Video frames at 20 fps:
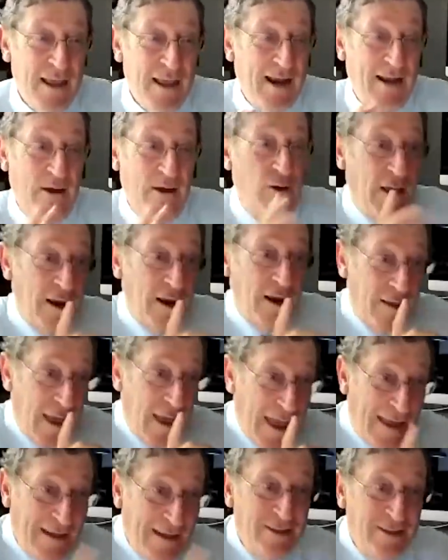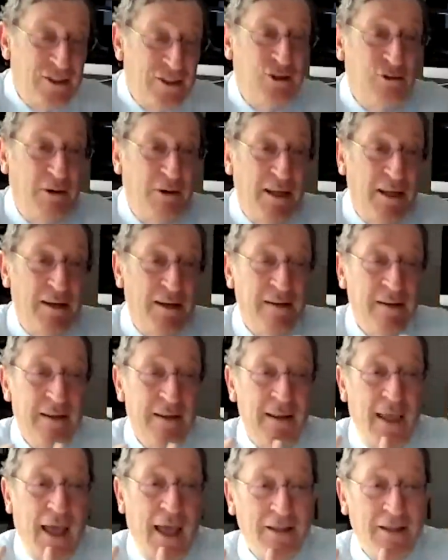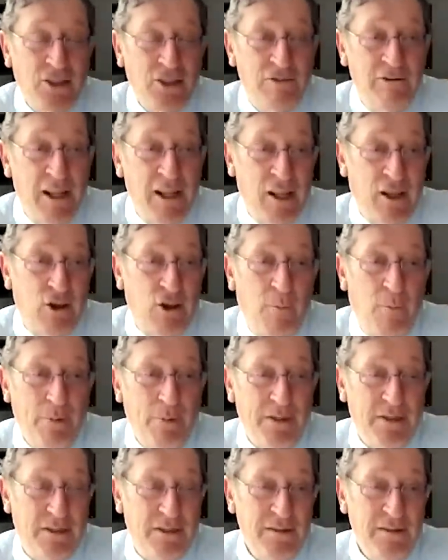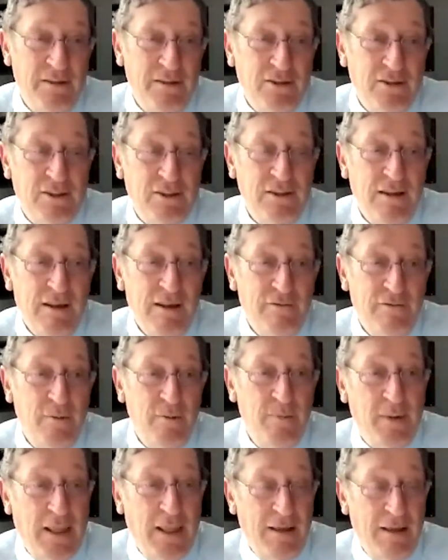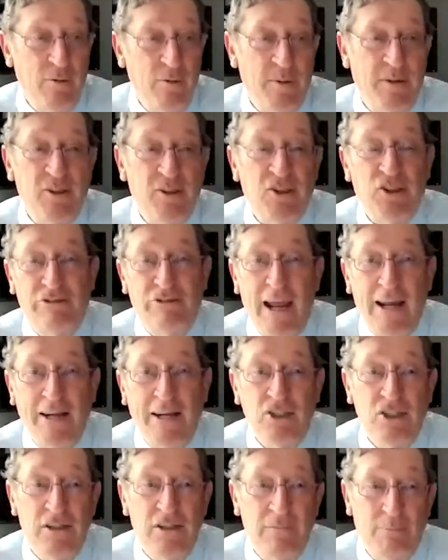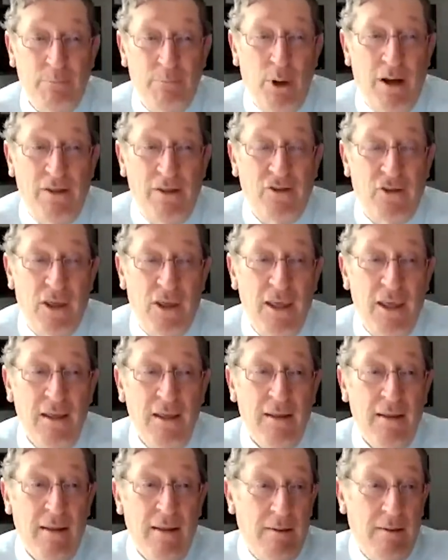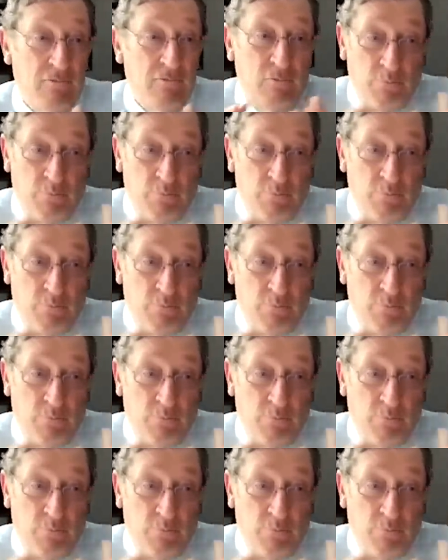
And added to it, utter incompetence from the government's strategy and policy,